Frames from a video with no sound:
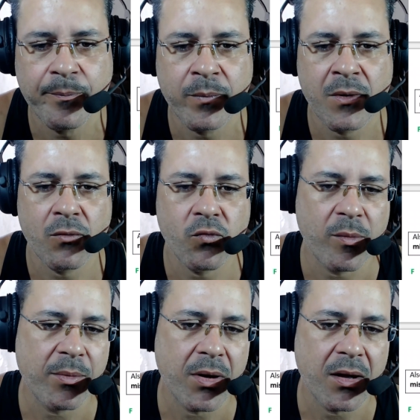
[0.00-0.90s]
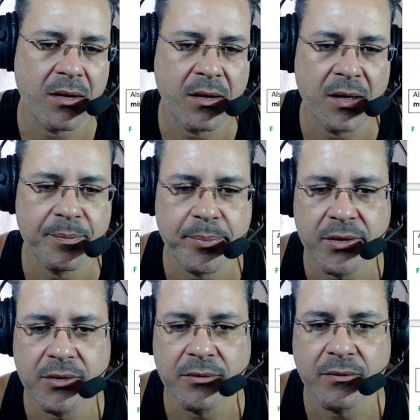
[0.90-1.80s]
Remember,
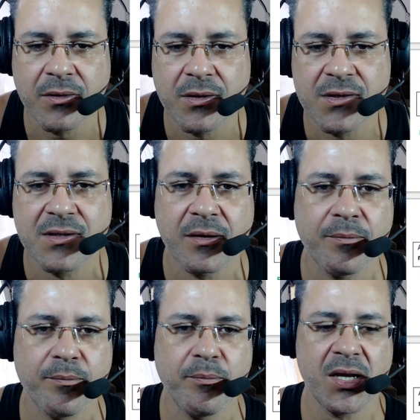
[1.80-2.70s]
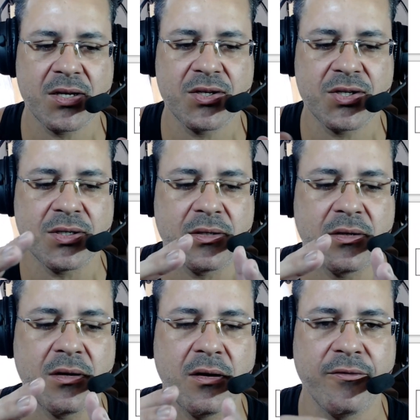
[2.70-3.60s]
upon is the mixture
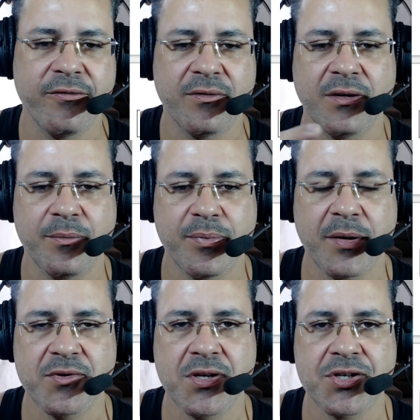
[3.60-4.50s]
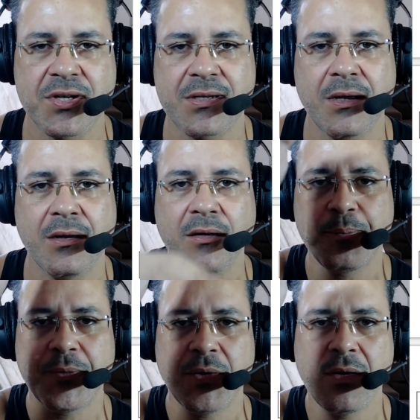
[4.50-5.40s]
of the prepositions up
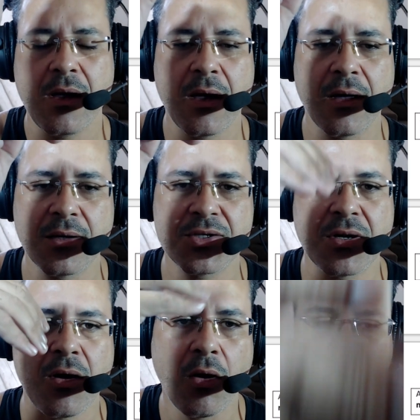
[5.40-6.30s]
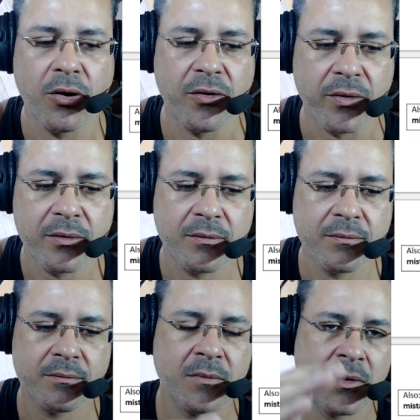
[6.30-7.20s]
and on.
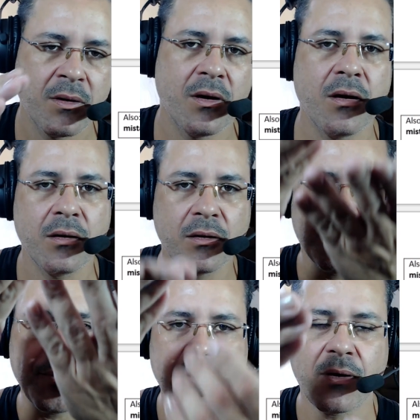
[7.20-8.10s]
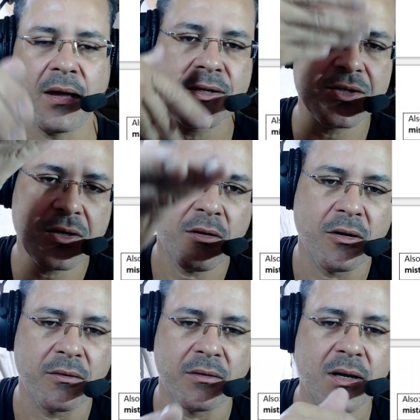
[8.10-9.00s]
Up and on.
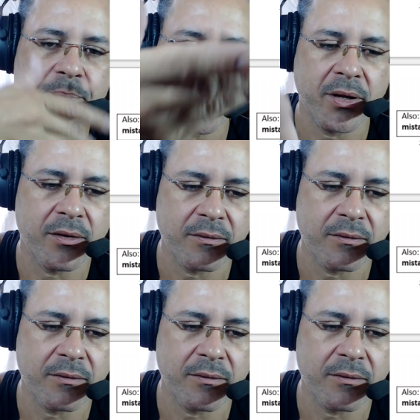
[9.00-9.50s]
Upon.